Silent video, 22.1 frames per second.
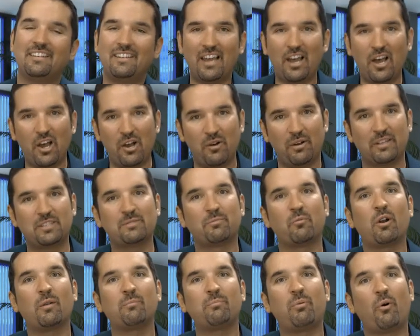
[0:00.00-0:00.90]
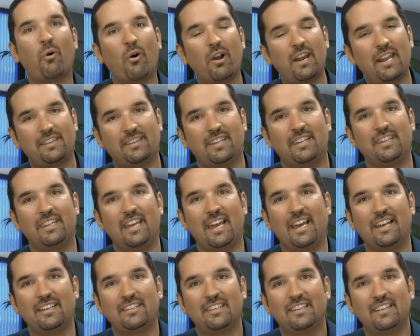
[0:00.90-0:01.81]
No, it's more important than
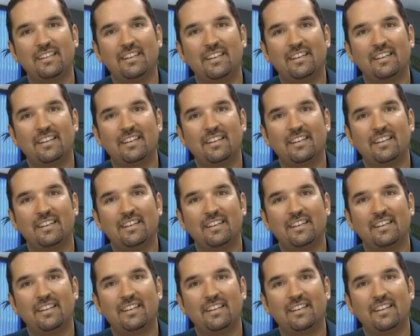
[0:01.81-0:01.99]
that.